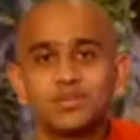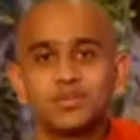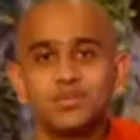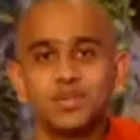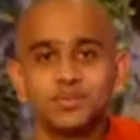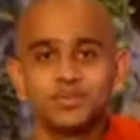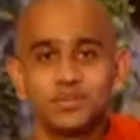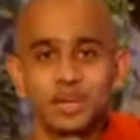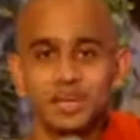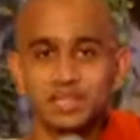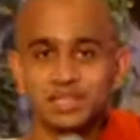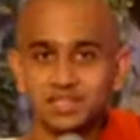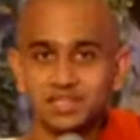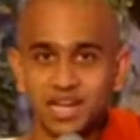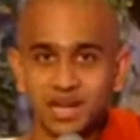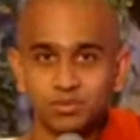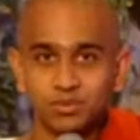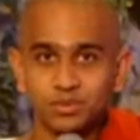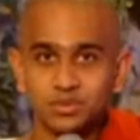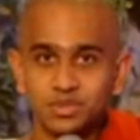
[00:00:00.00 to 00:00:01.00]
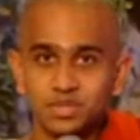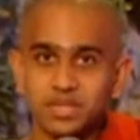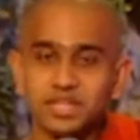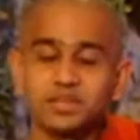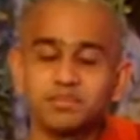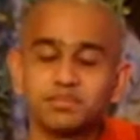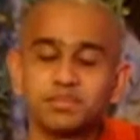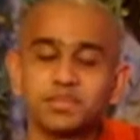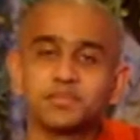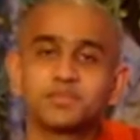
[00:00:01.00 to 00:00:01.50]
We find time to
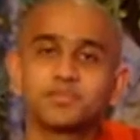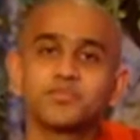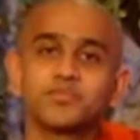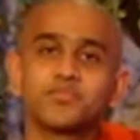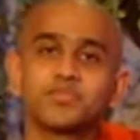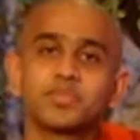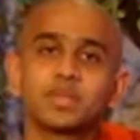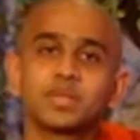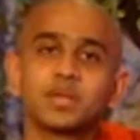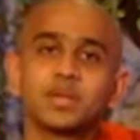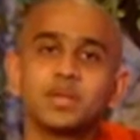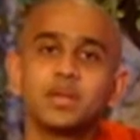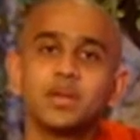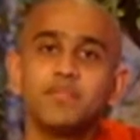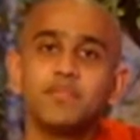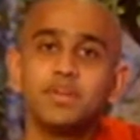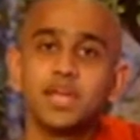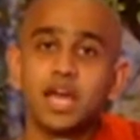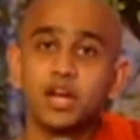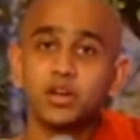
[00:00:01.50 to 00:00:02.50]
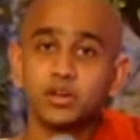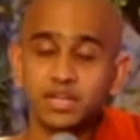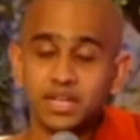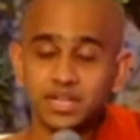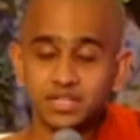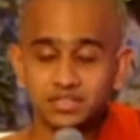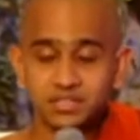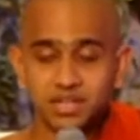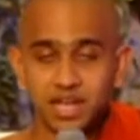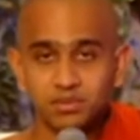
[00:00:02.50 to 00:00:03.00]
sleep. We
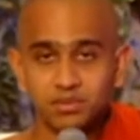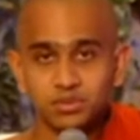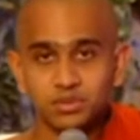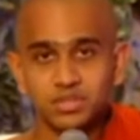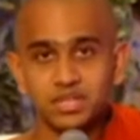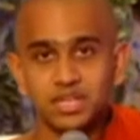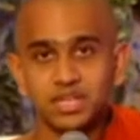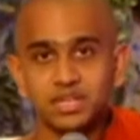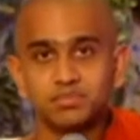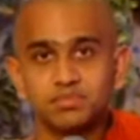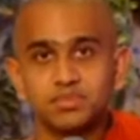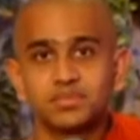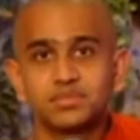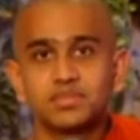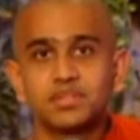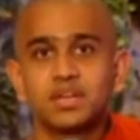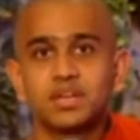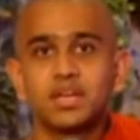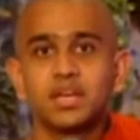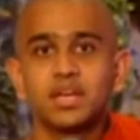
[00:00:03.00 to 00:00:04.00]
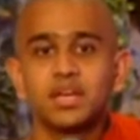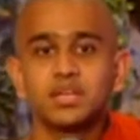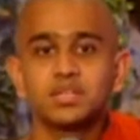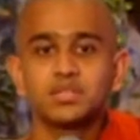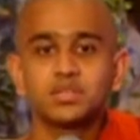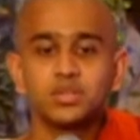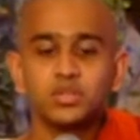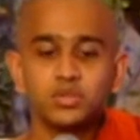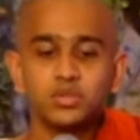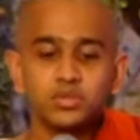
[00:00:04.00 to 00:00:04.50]
allocate time to sleep.
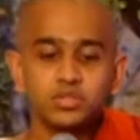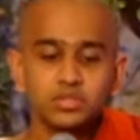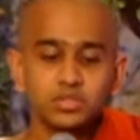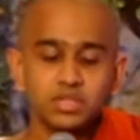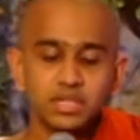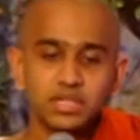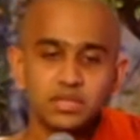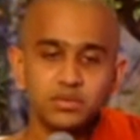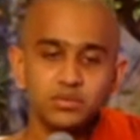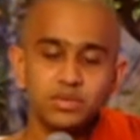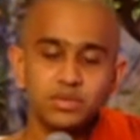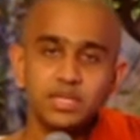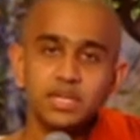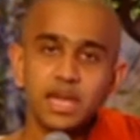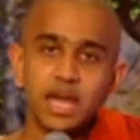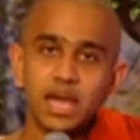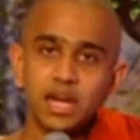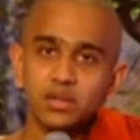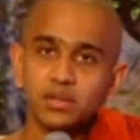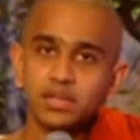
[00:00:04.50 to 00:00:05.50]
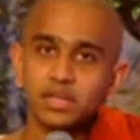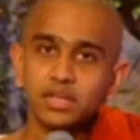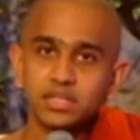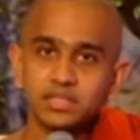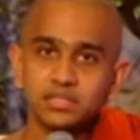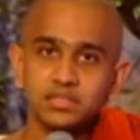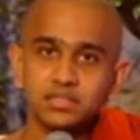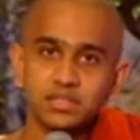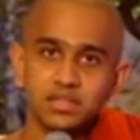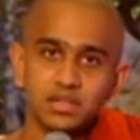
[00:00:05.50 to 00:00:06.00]
So usually we
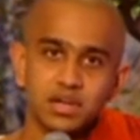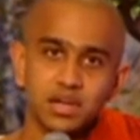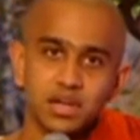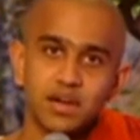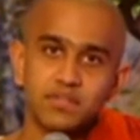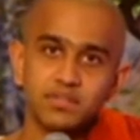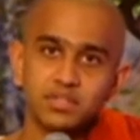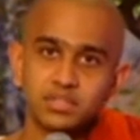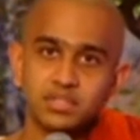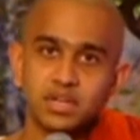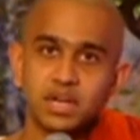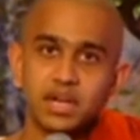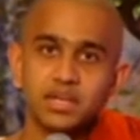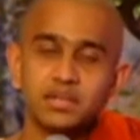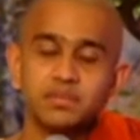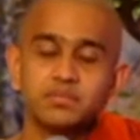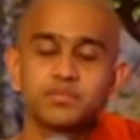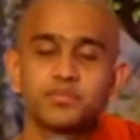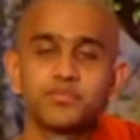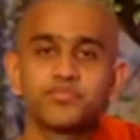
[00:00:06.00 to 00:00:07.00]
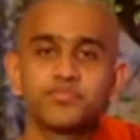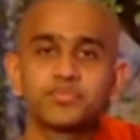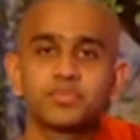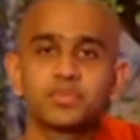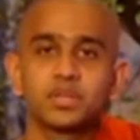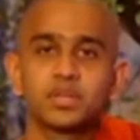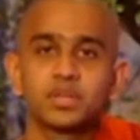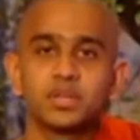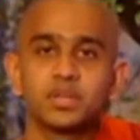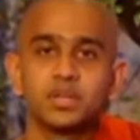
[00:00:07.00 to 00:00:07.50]
allocate our time
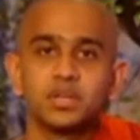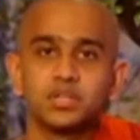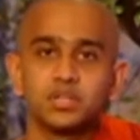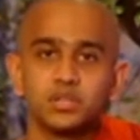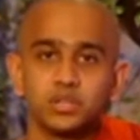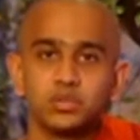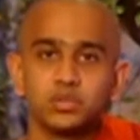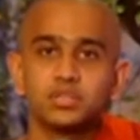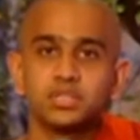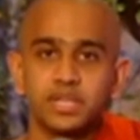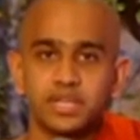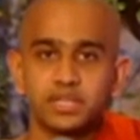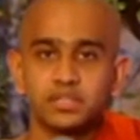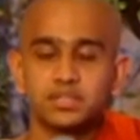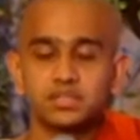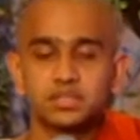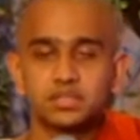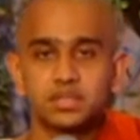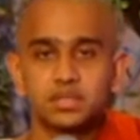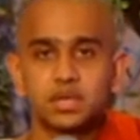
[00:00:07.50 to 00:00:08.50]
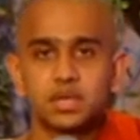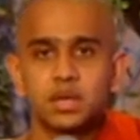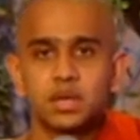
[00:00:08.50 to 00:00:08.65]
to do things.